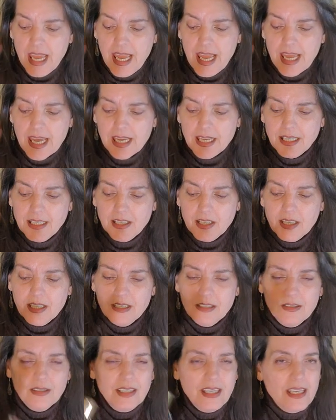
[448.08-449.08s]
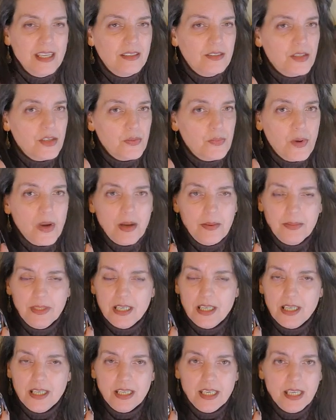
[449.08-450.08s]
And English
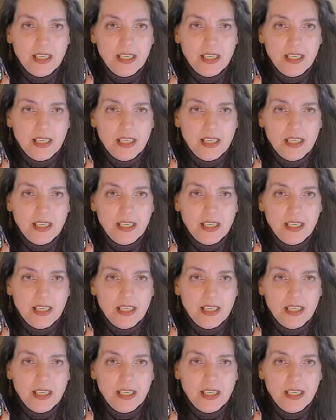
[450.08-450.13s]
Promenade